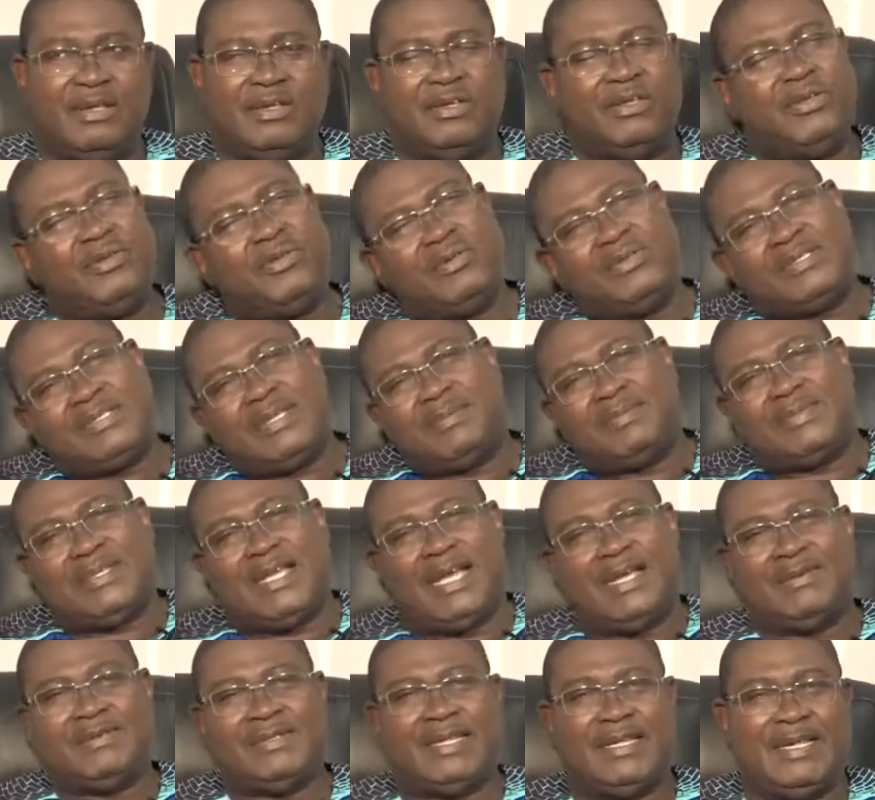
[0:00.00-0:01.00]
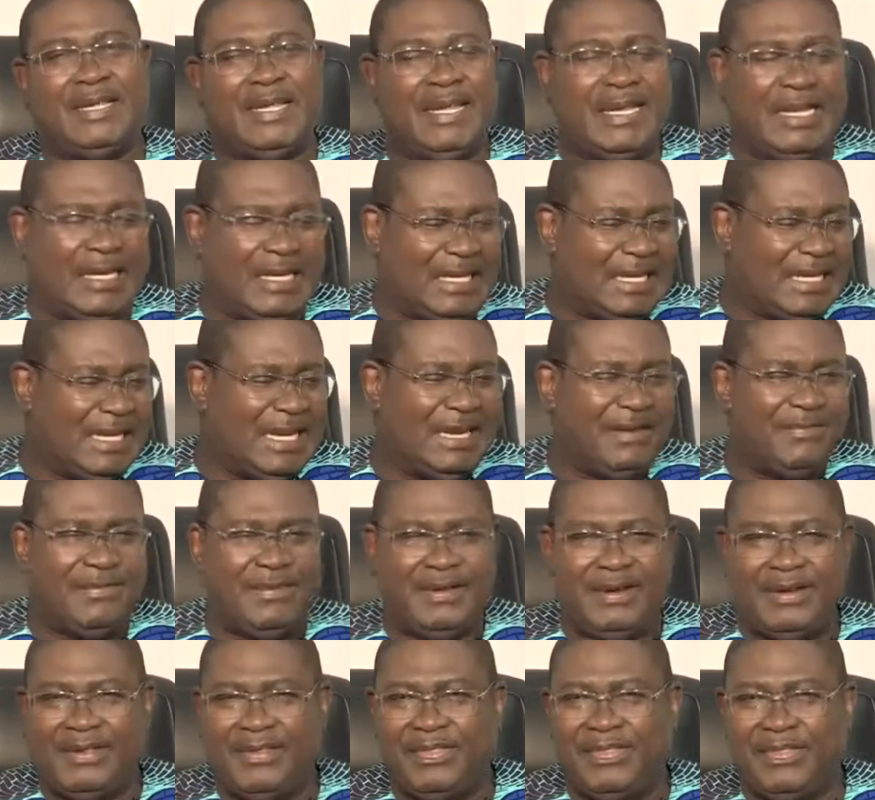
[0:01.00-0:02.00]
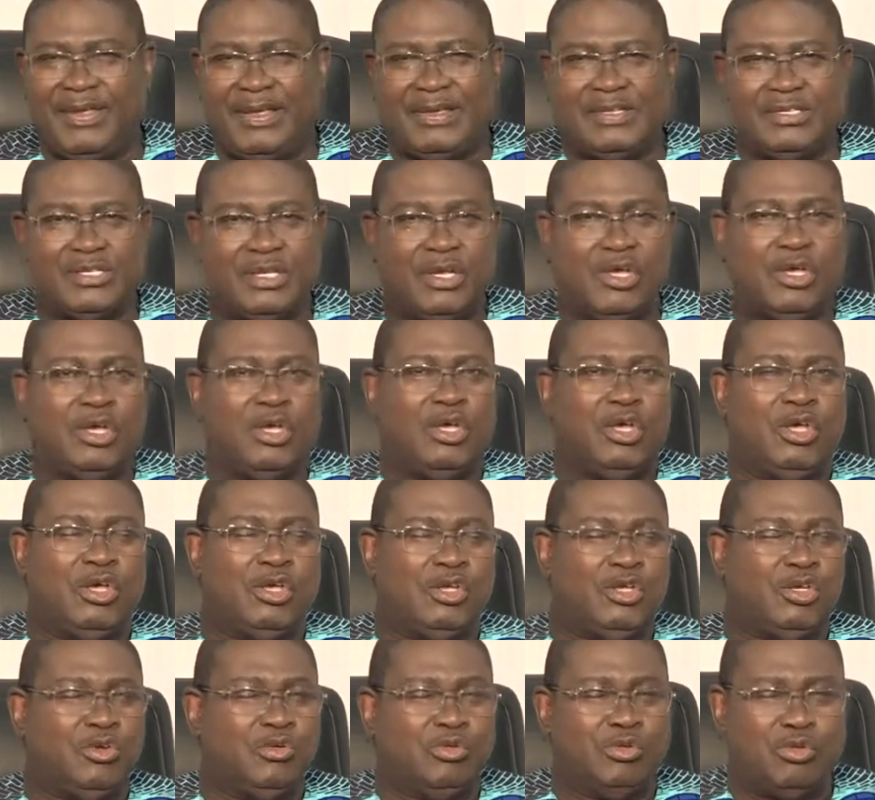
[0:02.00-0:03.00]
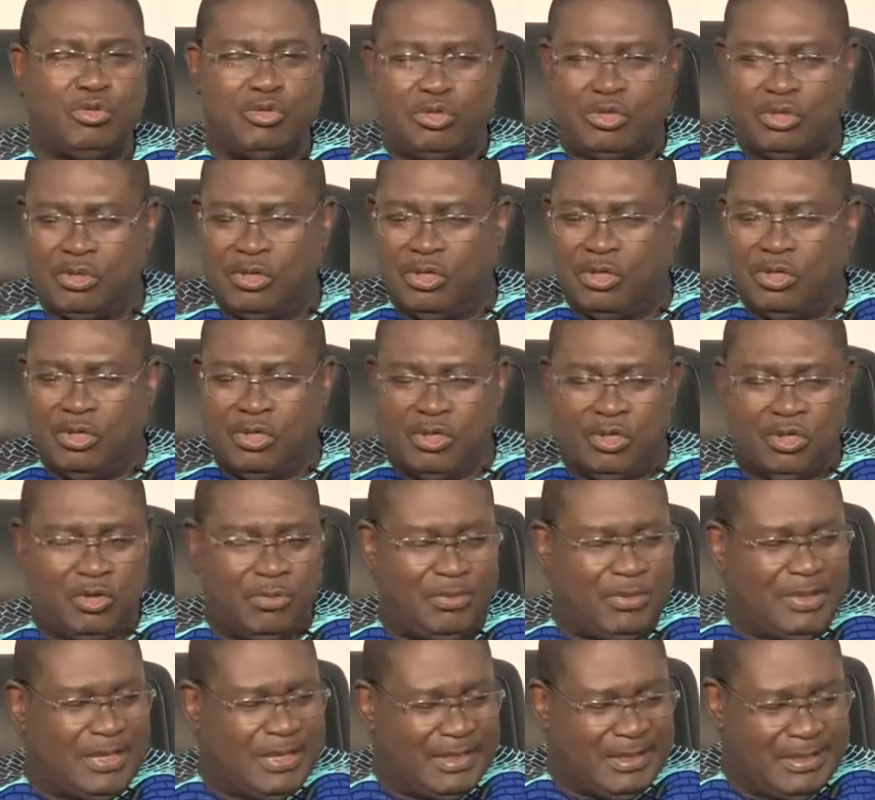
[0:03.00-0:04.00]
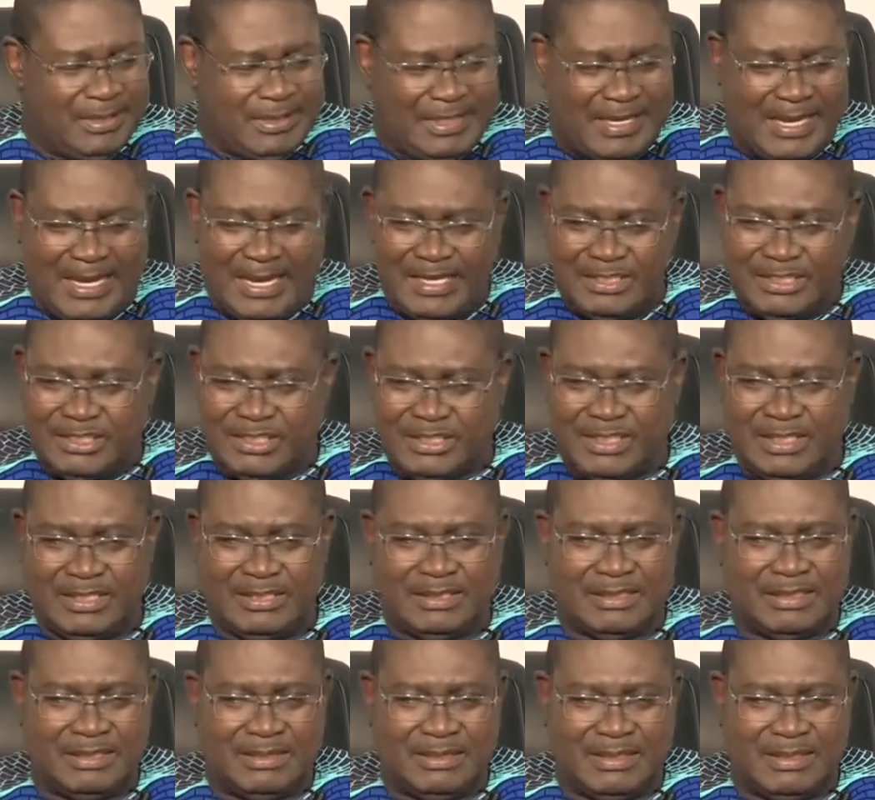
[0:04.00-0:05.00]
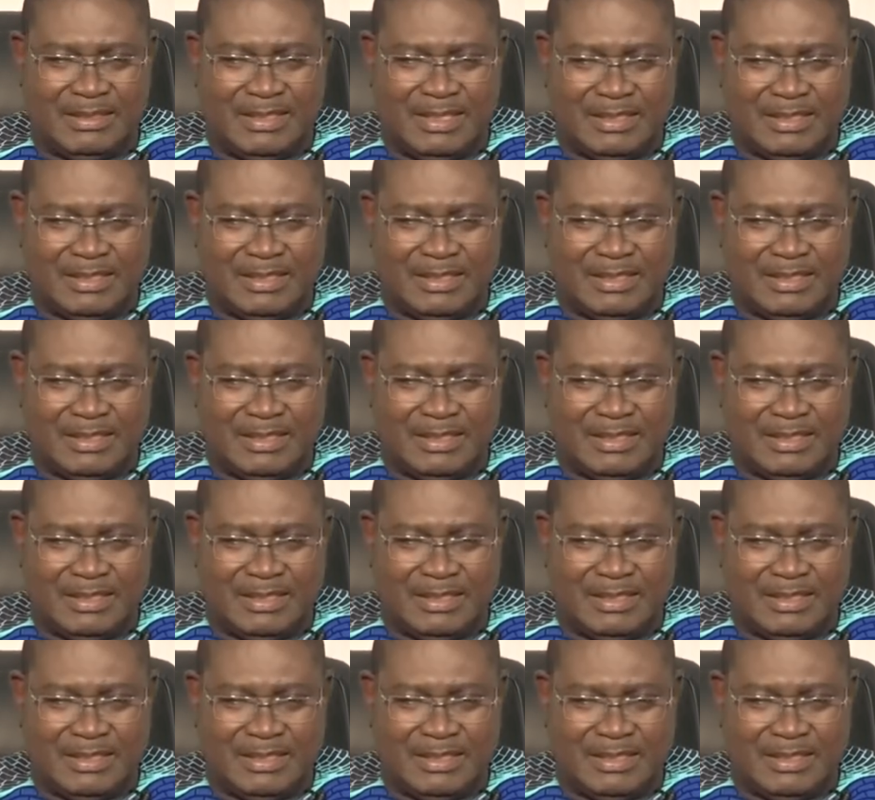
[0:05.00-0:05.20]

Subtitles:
You know, sometimes in life, there are things you'd be engaged in, and